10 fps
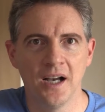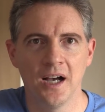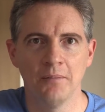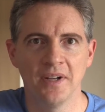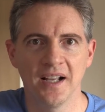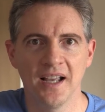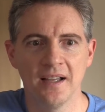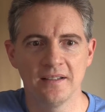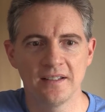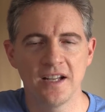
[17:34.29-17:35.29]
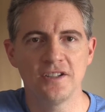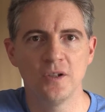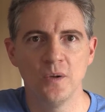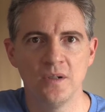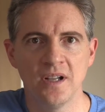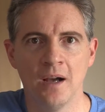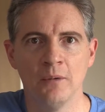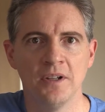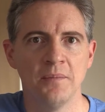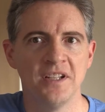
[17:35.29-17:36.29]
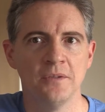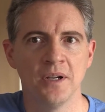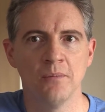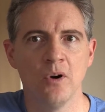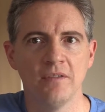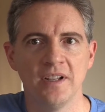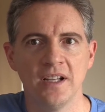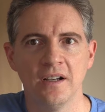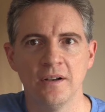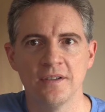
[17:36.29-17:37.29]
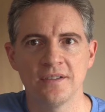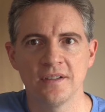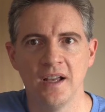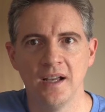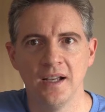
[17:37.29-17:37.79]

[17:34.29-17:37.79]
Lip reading: But again, stay tuned. I will be doing more videos